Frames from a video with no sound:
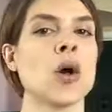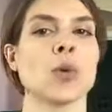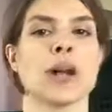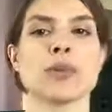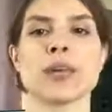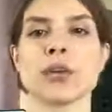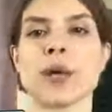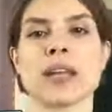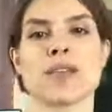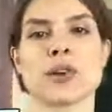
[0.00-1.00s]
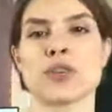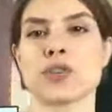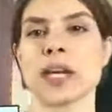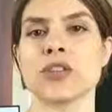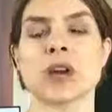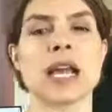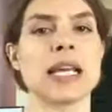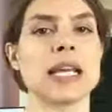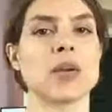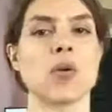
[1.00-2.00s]
whatever we're doing, if we're strength
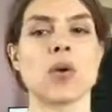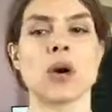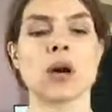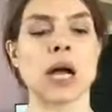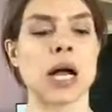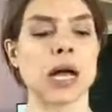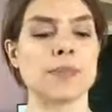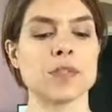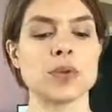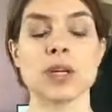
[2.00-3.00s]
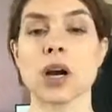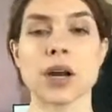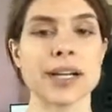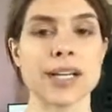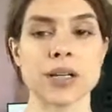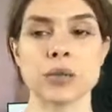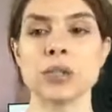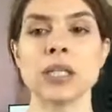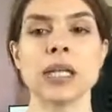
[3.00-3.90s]
training or doing cardio,